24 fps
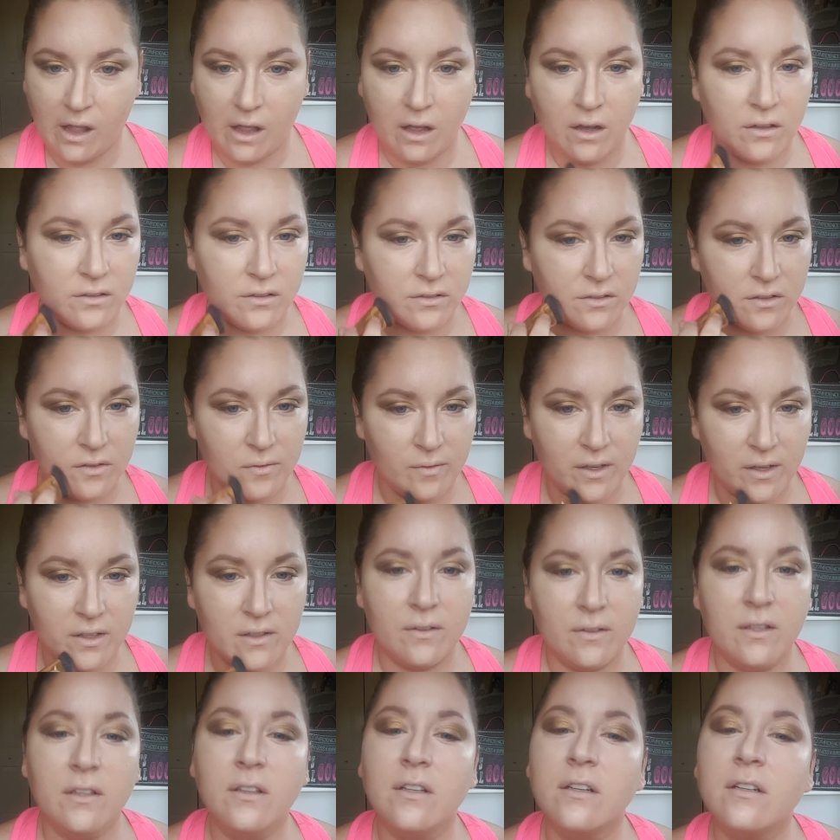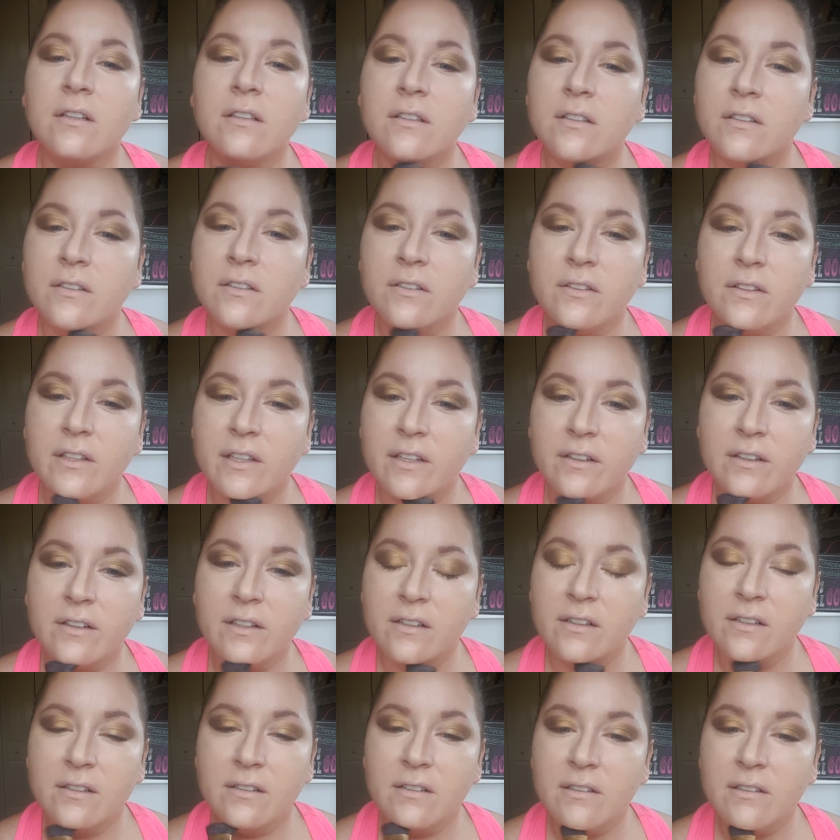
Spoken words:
Also makes me look a little thinner,